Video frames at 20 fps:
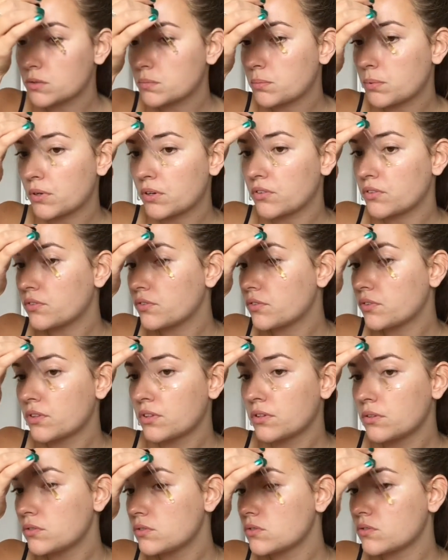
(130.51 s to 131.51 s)
Put a
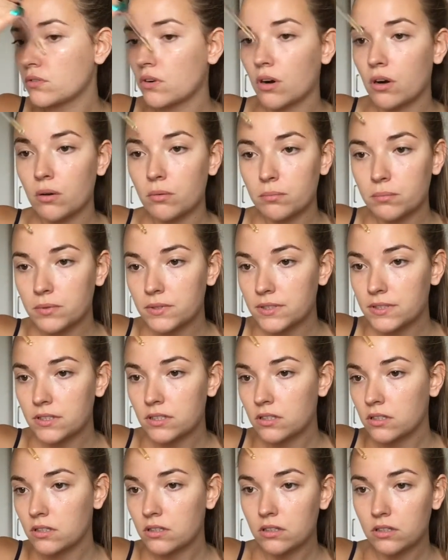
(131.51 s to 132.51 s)
few drops
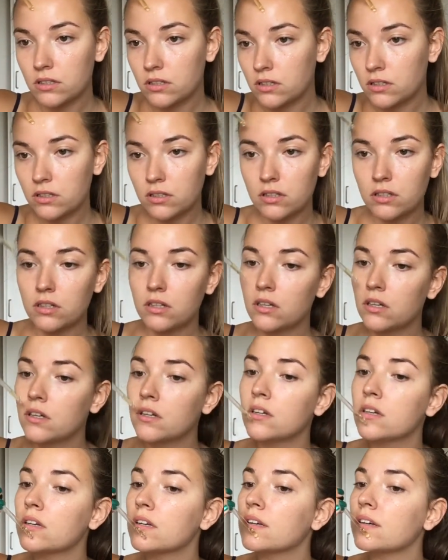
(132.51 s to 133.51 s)

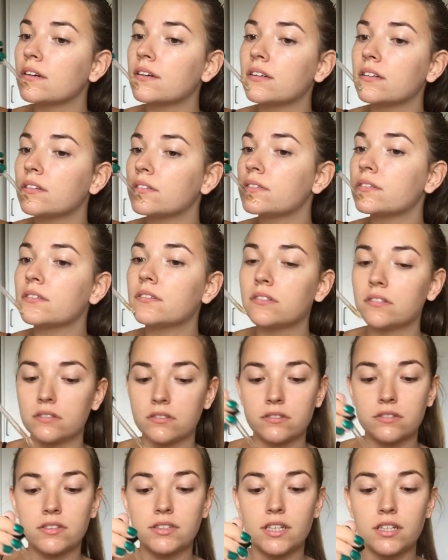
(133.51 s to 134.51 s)
kind of
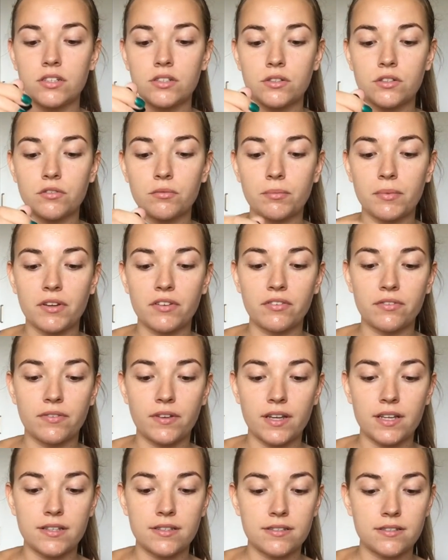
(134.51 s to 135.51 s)
center of my
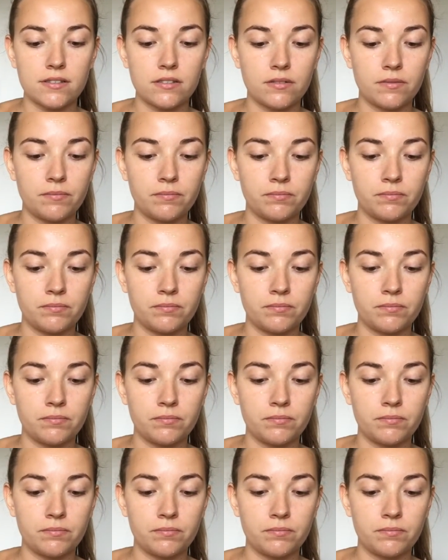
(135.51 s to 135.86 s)
face